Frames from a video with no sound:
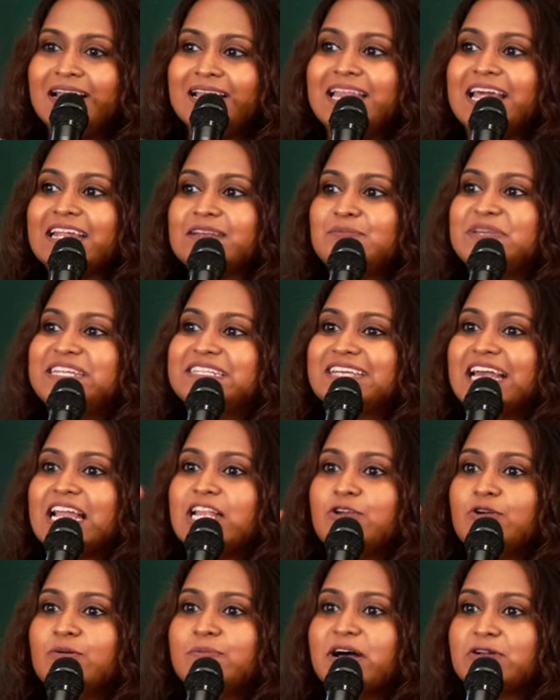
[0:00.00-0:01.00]
Let me
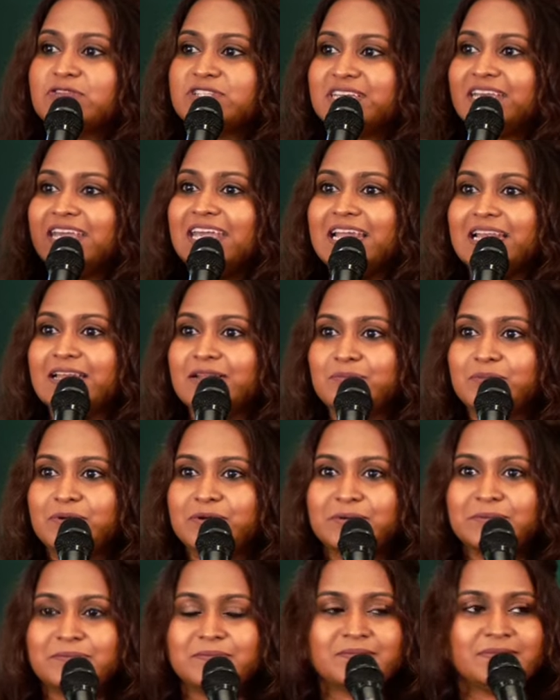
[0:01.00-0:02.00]
tell you about Caleb.
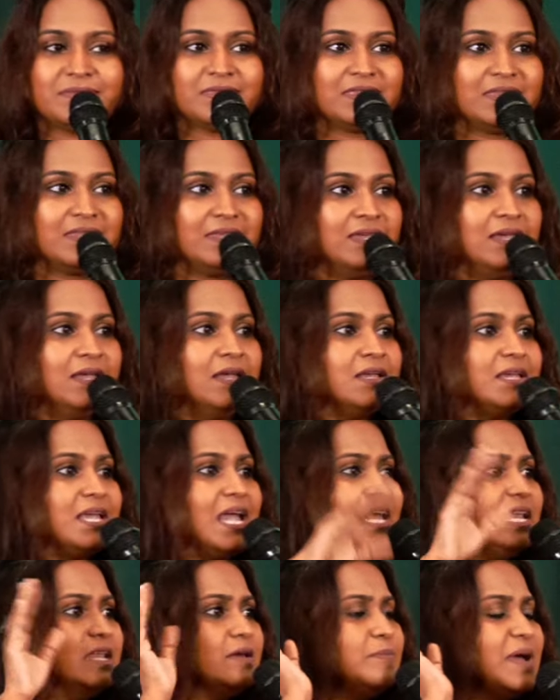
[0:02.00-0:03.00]

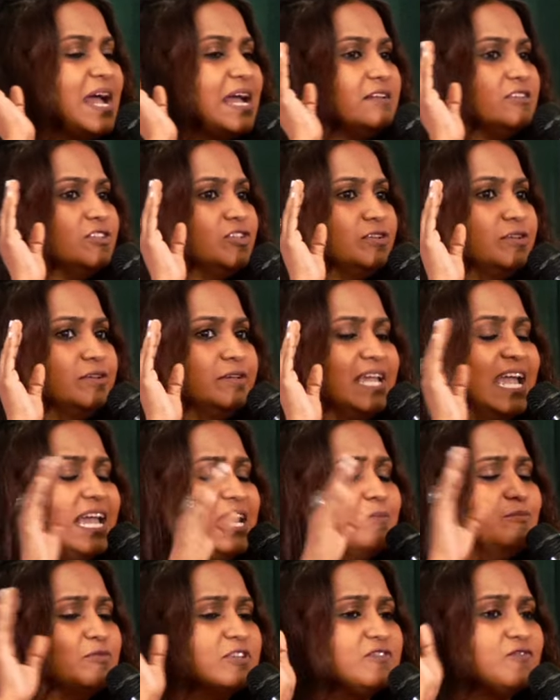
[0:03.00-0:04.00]
Caleb and
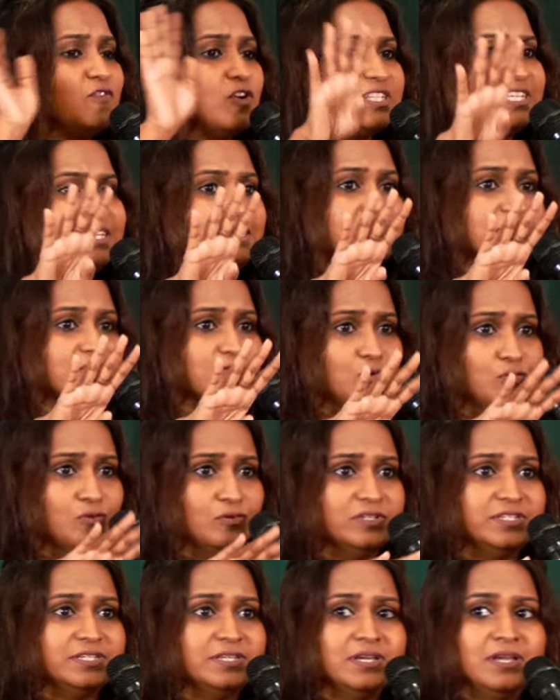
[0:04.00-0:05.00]
Caleb was 40 years
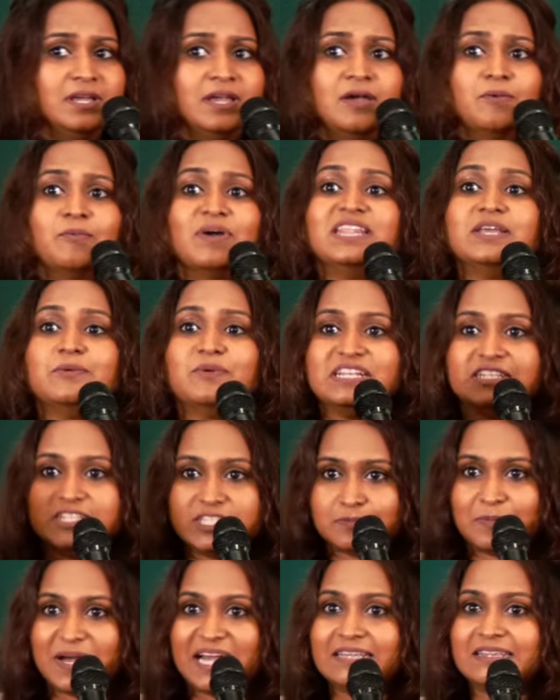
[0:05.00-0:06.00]
old when they went to
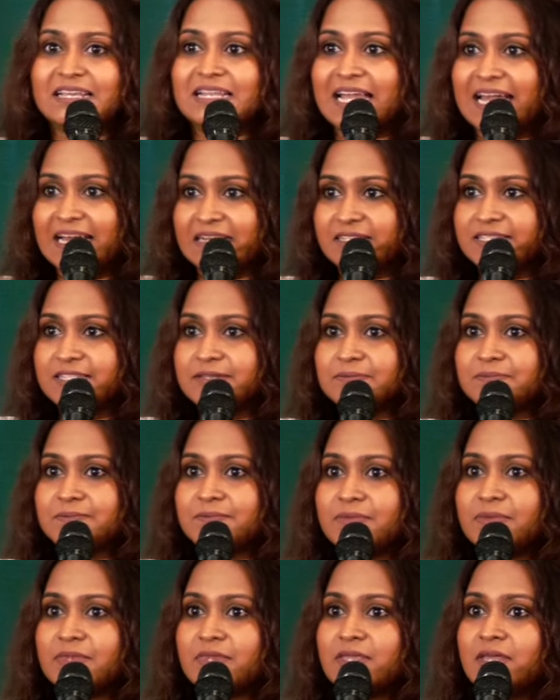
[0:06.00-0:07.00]
spy the land.
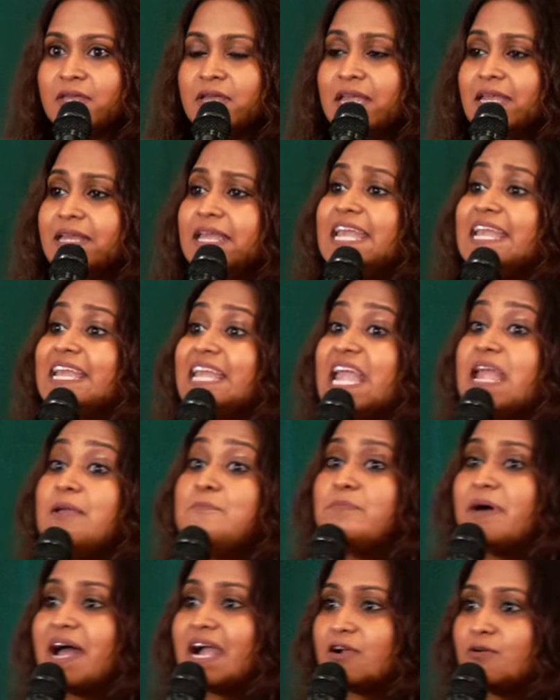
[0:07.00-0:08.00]
He
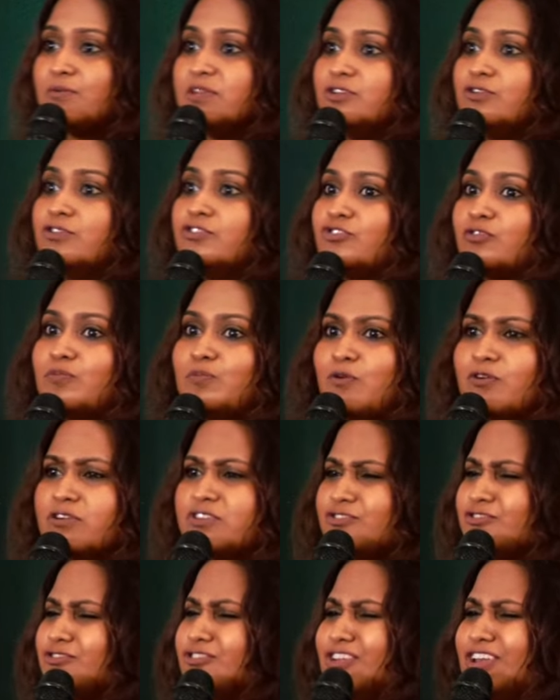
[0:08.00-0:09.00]
came back with good
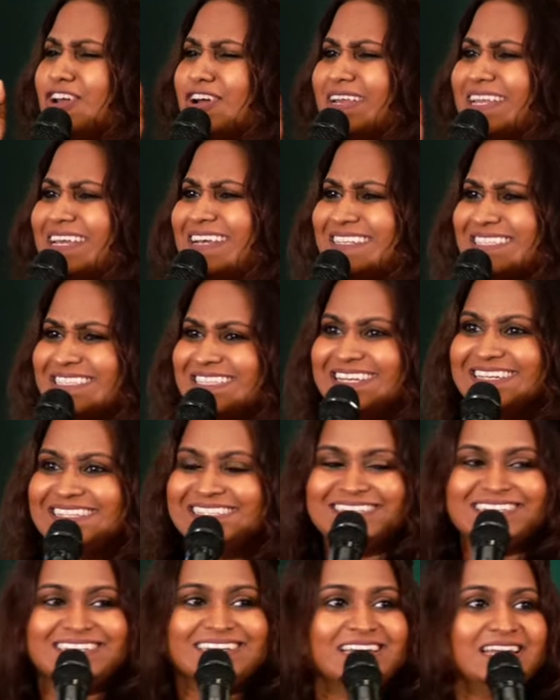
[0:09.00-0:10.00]
report, really
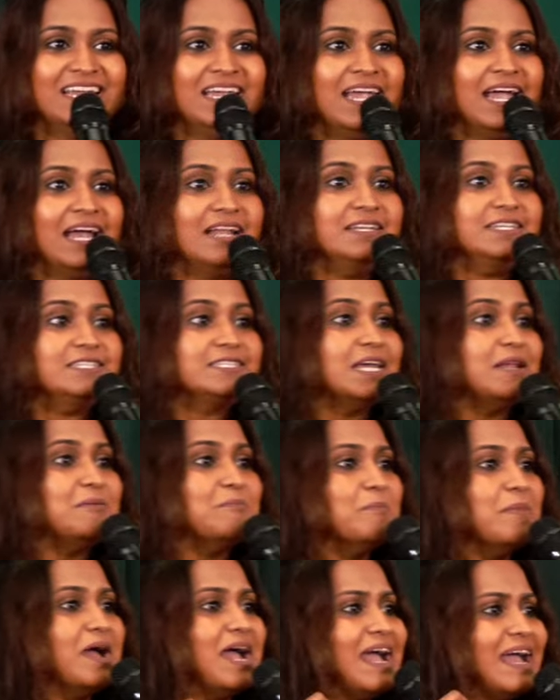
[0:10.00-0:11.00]
excited, and he said,
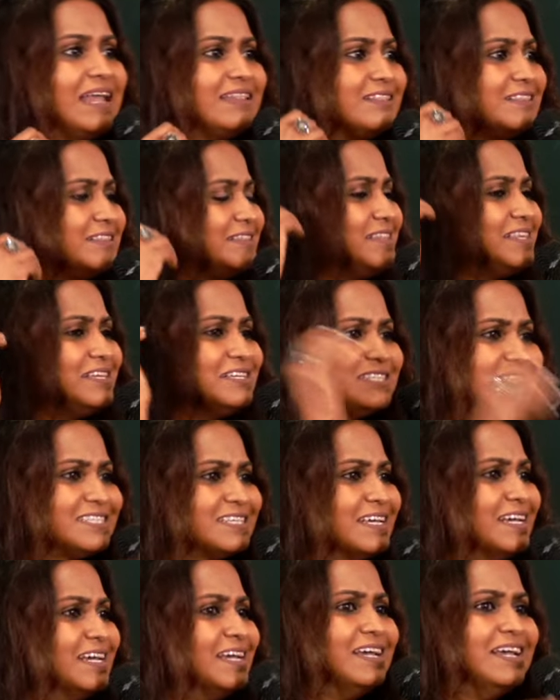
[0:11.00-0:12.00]
"Man, this
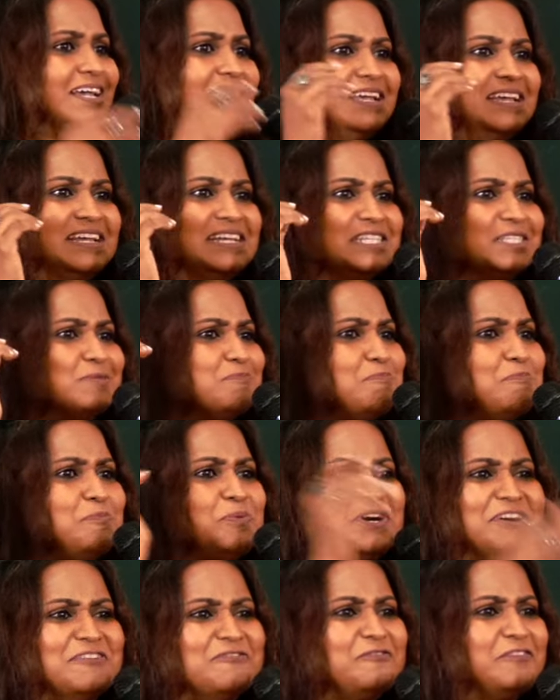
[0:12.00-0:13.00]
is
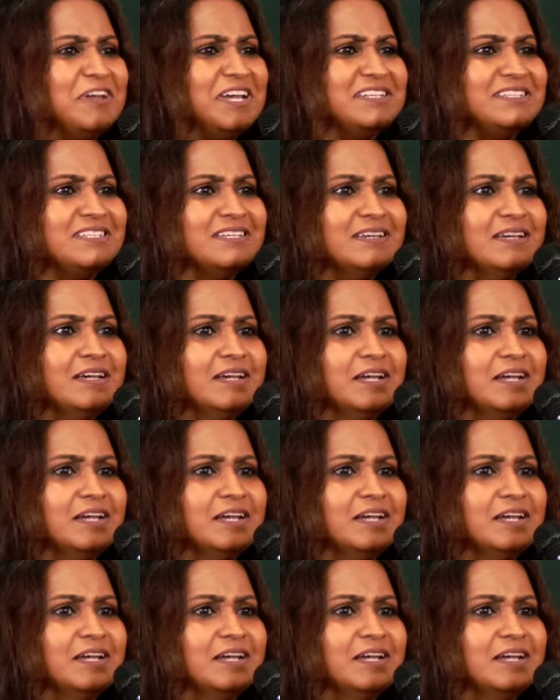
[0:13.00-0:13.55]
perfect.